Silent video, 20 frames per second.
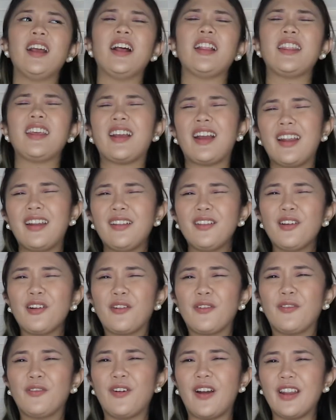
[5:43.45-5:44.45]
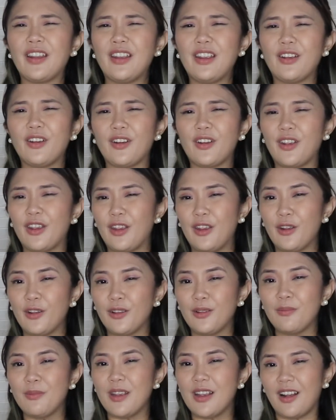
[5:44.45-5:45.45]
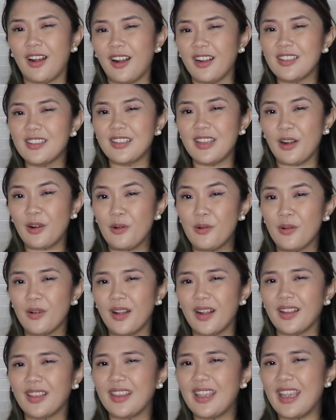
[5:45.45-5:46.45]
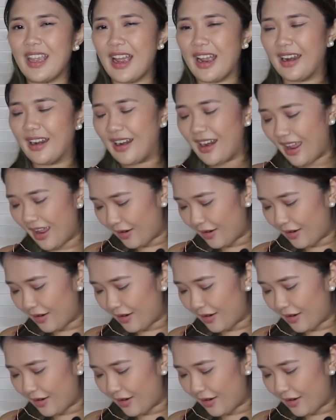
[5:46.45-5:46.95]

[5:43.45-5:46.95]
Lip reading: And they kind of look funny or cute because dako kag tiyan.